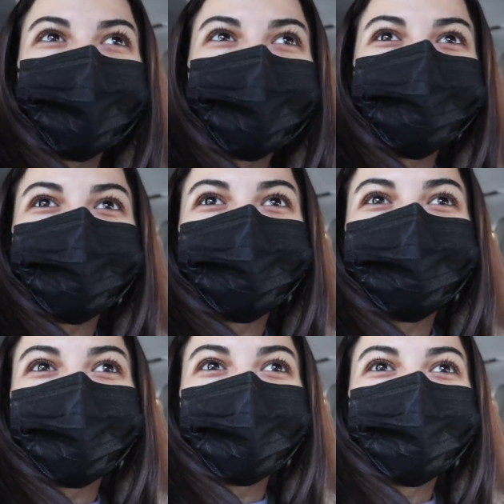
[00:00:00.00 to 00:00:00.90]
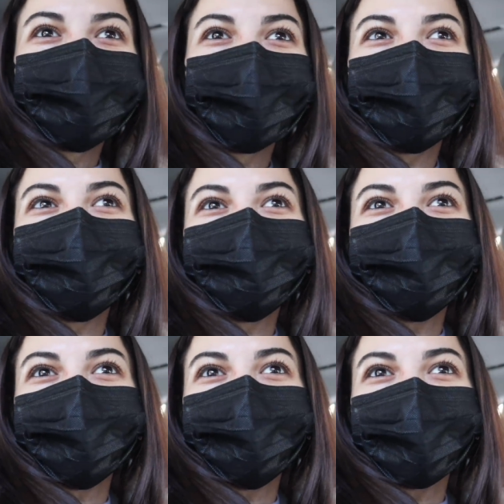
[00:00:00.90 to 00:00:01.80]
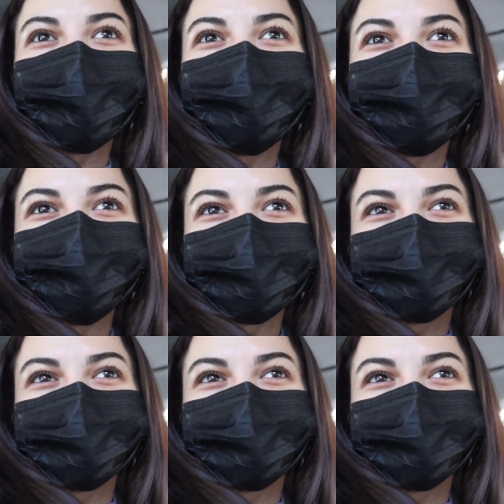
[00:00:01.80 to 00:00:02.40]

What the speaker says: But I was starting to think that I had an immaculate